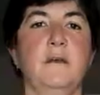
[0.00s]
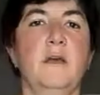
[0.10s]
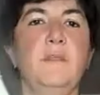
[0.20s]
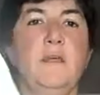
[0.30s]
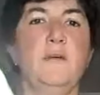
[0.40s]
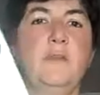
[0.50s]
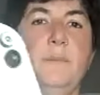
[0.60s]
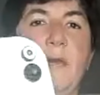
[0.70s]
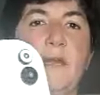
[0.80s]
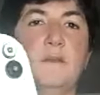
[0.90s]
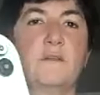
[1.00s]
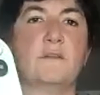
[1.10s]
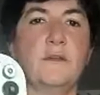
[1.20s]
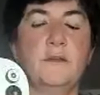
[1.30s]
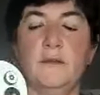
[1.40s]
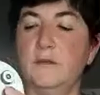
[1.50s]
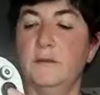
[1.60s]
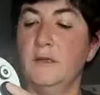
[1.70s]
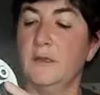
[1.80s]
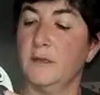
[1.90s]
And then on the back, it's got the
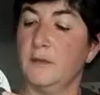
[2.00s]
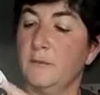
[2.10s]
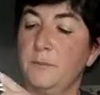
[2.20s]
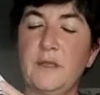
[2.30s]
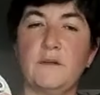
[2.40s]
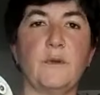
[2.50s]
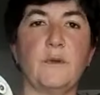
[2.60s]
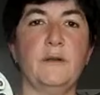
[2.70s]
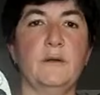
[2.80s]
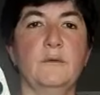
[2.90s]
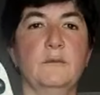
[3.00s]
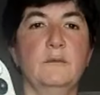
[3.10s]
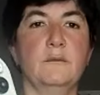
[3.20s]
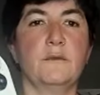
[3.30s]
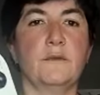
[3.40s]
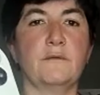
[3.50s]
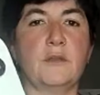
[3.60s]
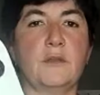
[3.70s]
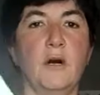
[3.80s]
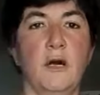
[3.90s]
bits where it will sort of
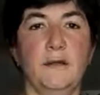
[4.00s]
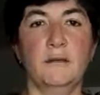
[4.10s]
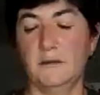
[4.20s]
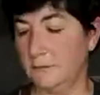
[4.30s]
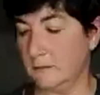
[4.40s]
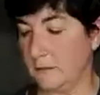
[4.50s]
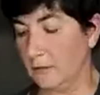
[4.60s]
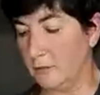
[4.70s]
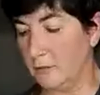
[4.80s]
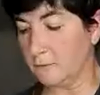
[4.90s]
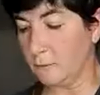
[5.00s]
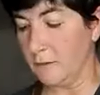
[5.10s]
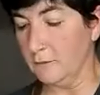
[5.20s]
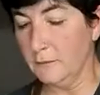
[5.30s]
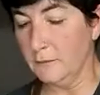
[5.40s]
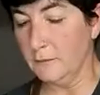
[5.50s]
glide along as well.